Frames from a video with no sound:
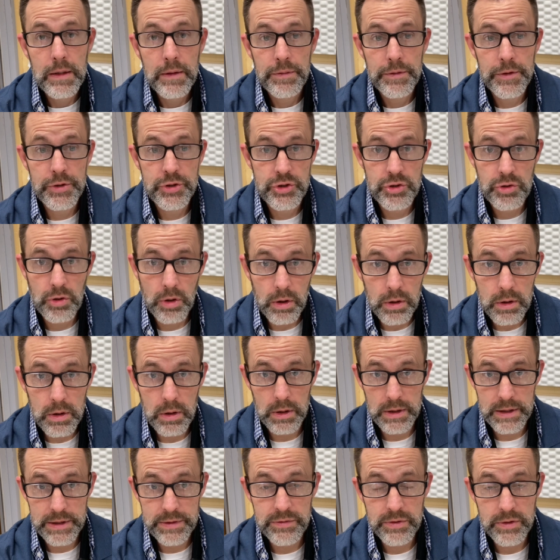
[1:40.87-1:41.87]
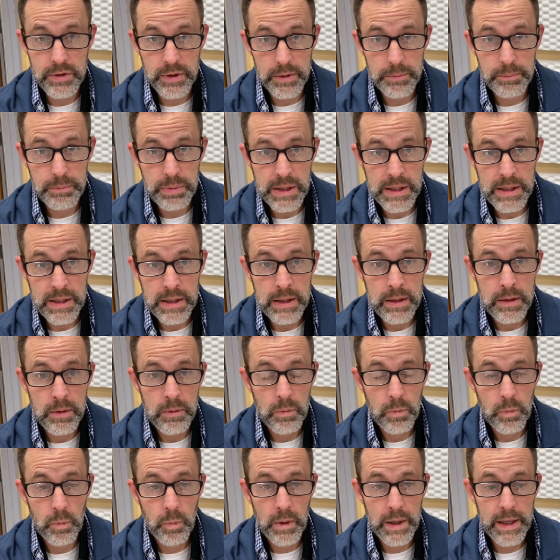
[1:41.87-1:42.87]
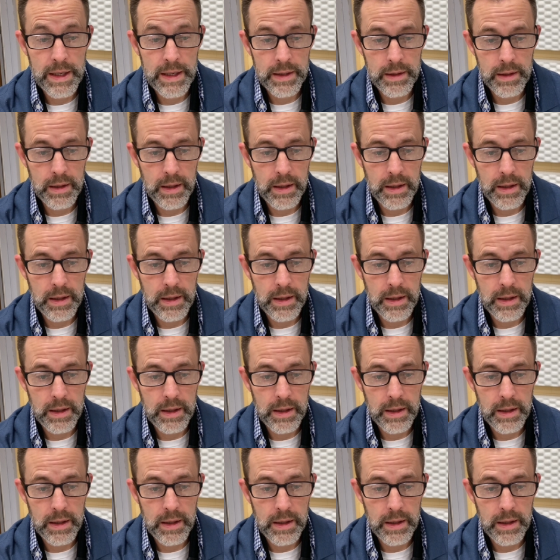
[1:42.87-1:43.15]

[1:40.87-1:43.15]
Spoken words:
the stronger it's going to be when